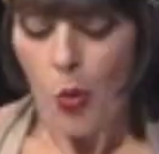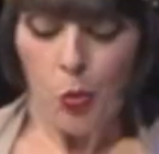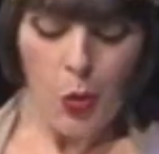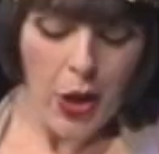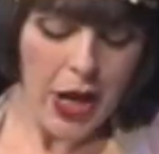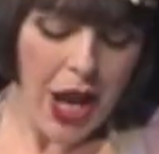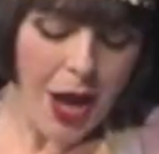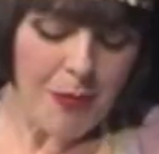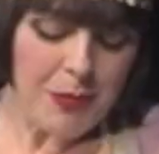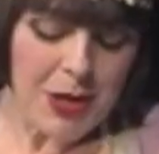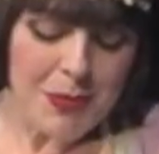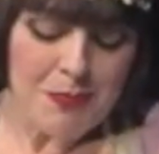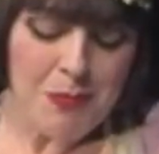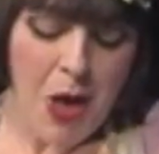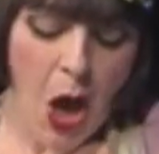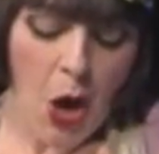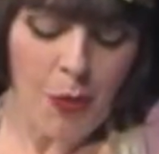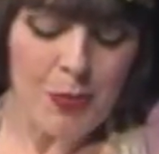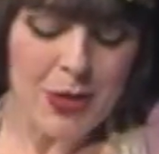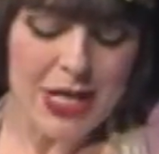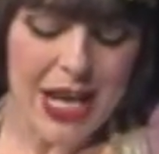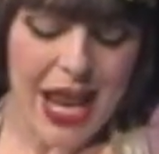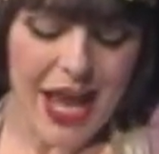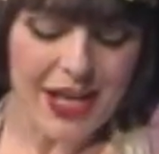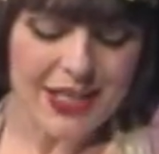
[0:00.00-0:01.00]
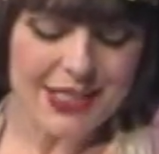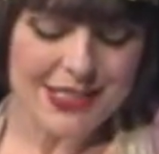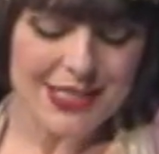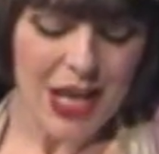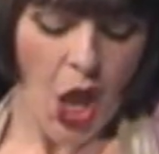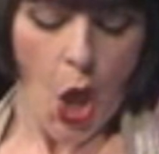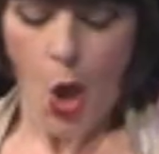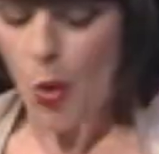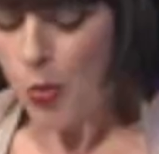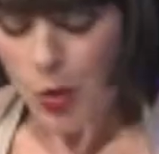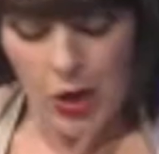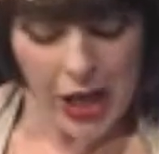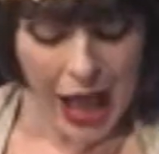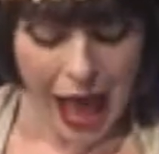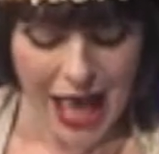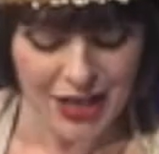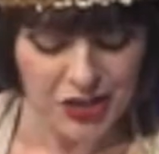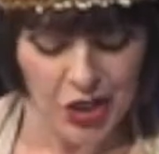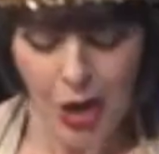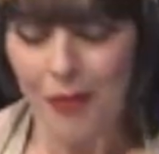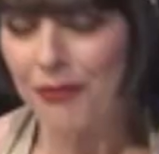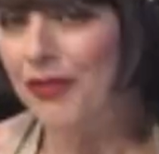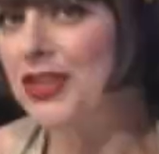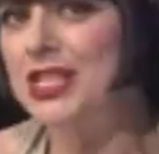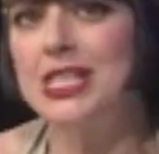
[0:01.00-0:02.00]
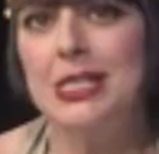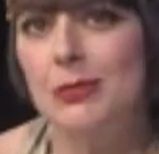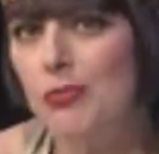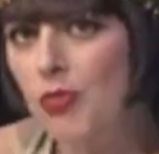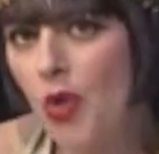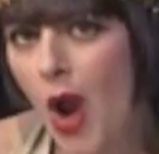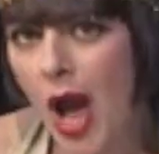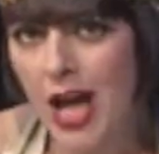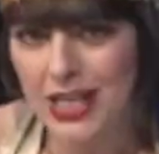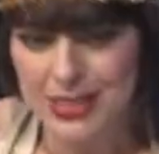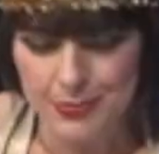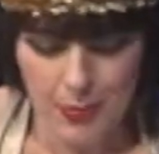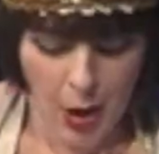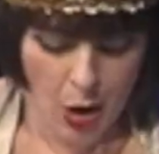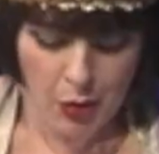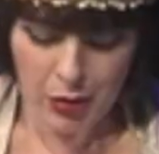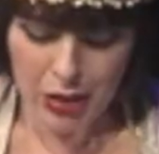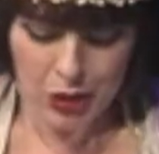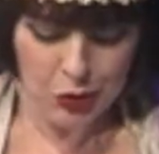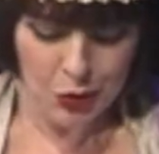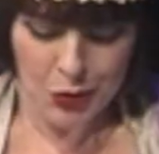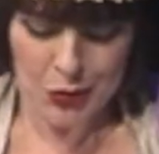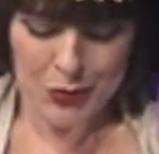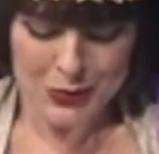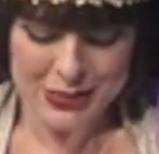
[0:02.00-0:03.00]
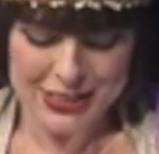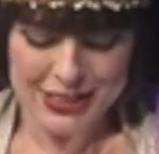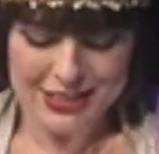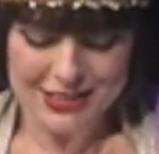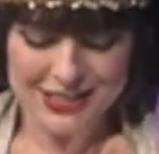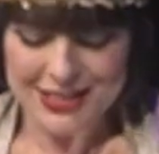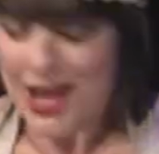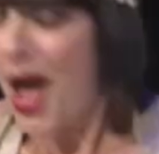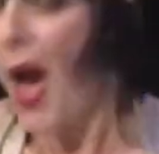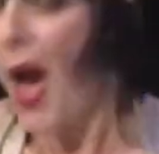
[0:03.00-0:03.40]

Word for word: When I'm in Melbourne next, we'll catch up for some raspberry cruises.